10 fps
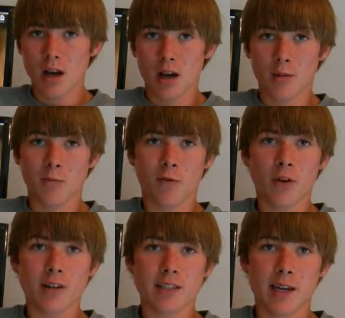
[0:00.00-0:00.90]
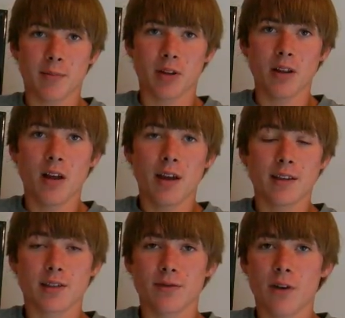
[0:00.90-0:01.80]
For example,
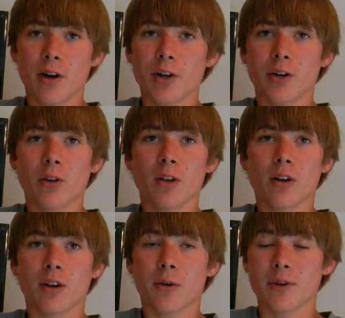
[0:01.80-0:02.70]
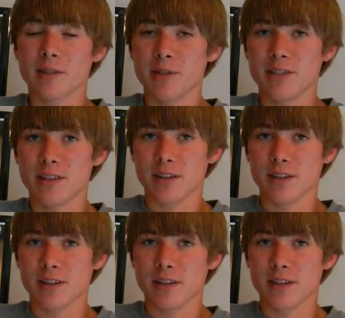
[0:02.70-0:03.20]
in Safari you're no longer going to be seeing